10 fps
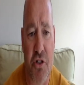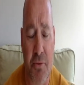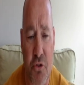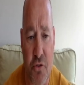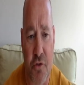
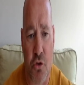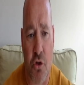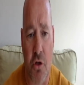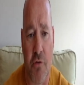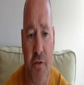sometimes feels
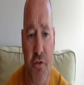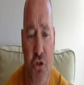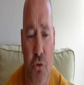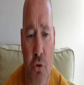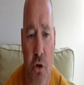like I've lived
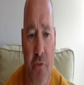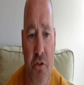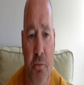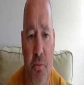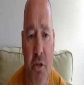two
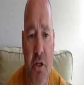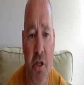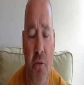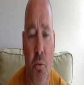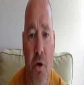lives in
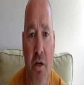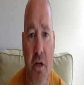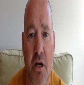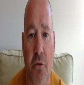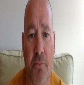one
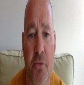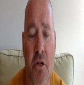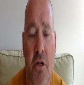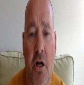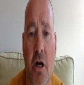go.
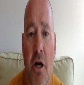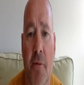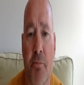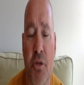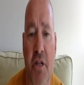
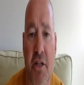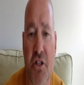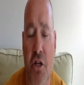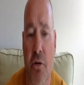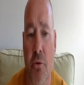But yeah,
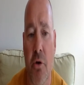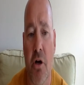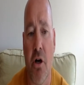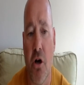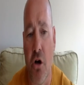so
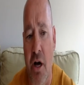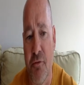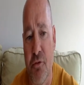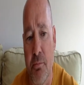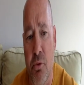I
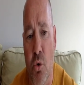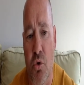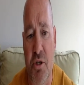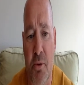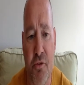come from
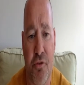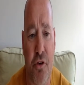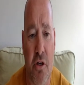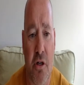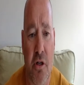Portsmouth,
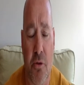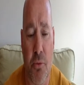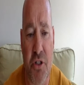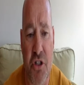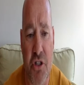
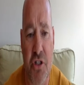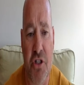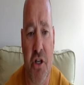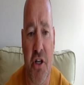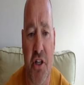which is
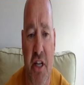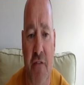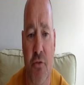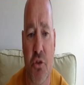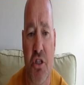a
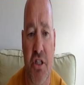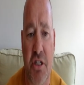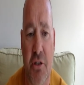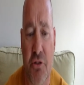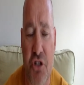naval
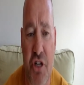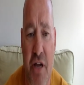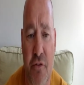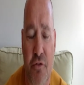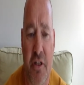city on the
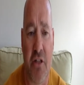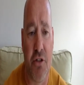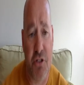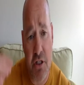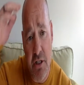south of
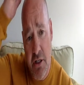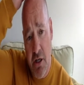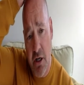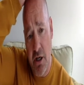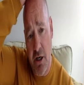England.
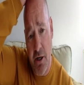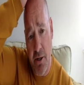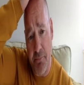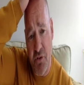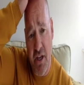
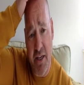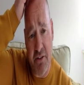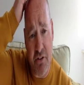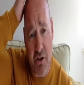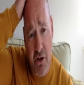And
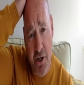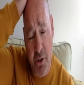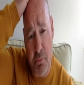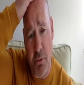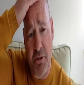
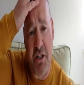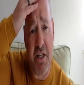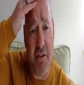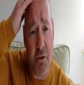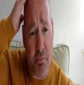I probably
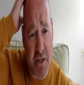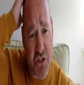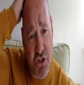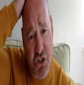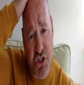didn't have the
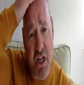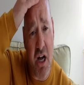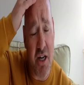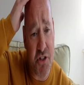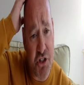best of
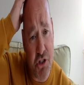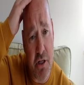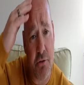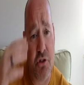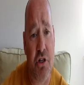starts,
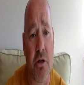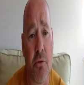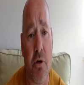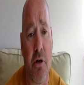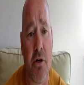
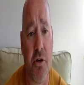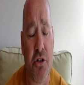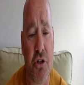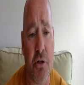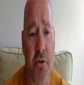
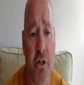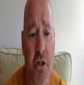So